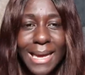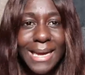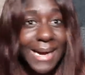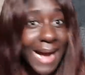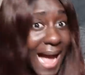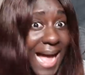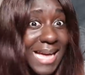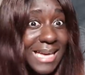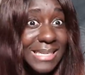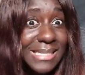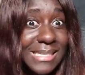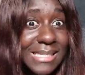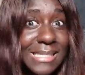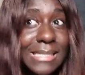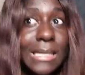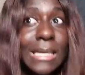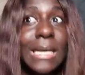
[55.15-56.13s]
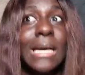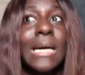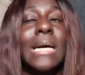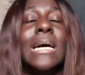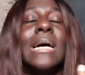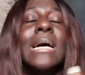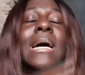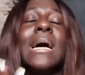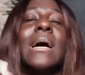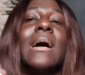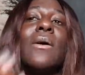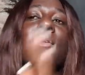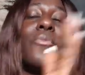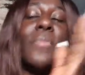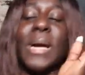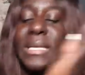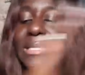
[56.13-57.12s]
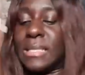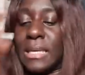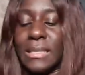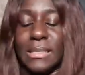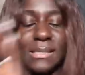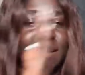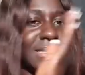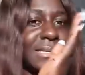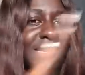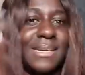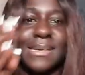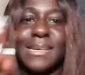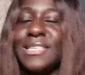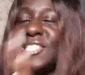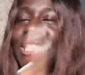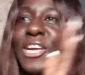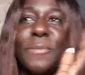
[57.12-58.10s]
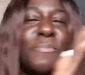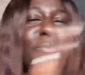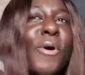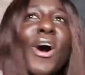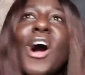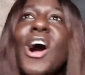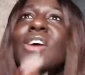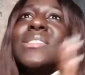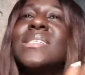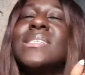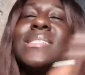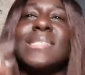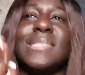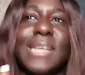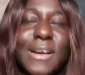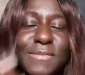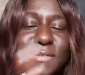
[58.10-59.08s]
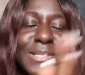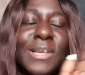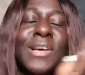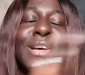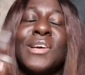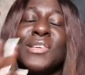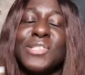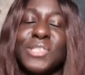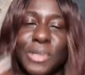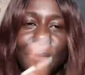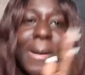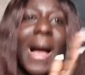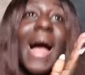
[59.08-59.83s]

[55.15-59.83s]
Guys, oh my days. Jaypaul deserves some